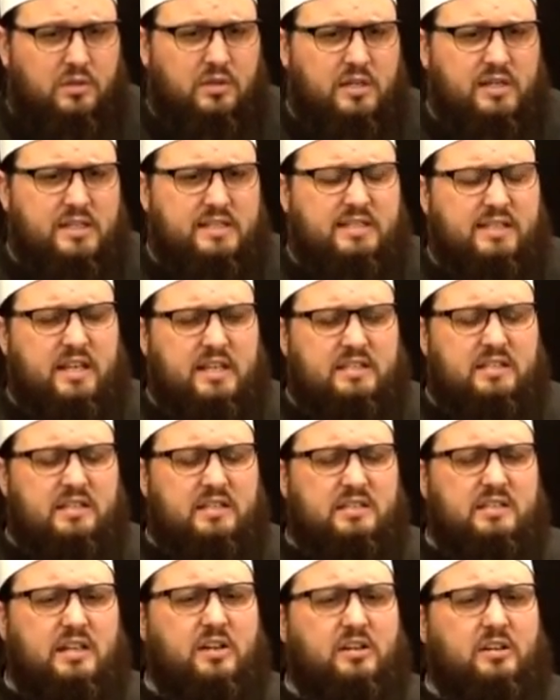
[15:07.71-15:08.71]
is
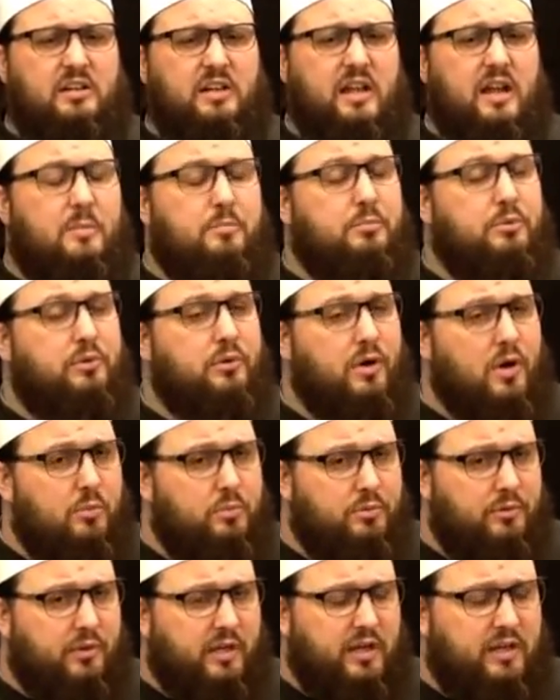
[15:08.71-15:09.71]
necessarily
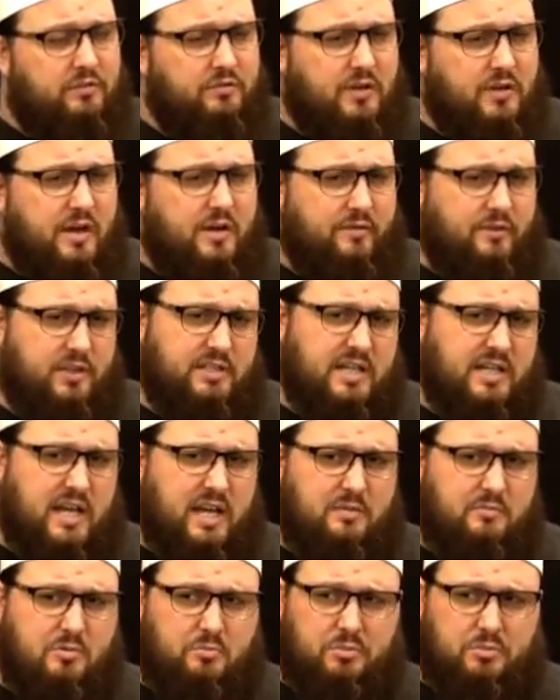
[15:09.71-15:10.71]
appropriate for every
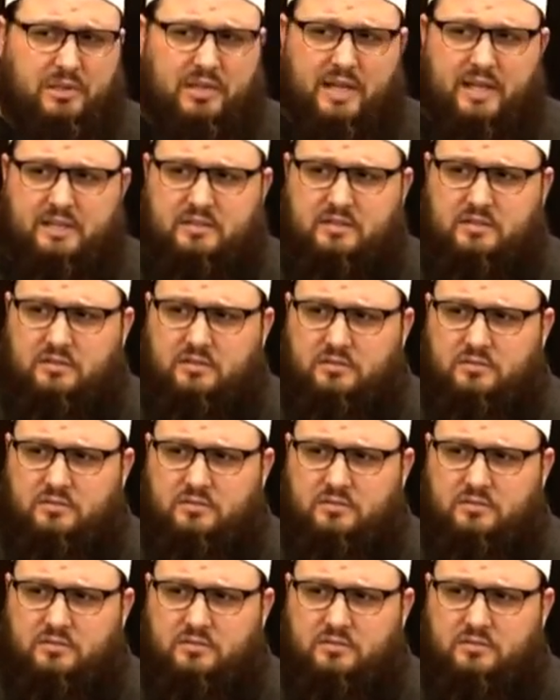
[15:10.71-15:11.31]
time and place.